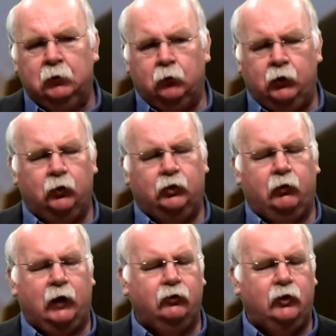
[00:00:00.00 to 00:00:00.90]
which was
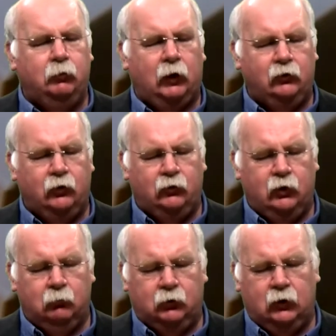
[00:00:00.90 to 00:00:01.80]
around cheap energy,
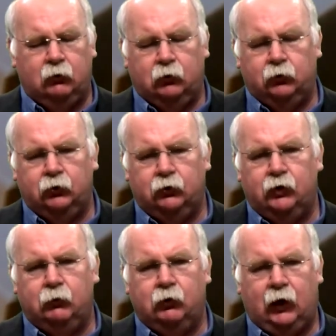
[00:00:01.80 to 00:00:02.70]
cheap materials, and
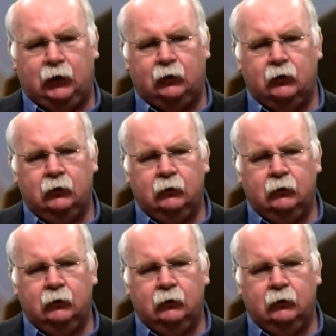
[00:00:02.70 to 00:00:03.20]
cheap credit.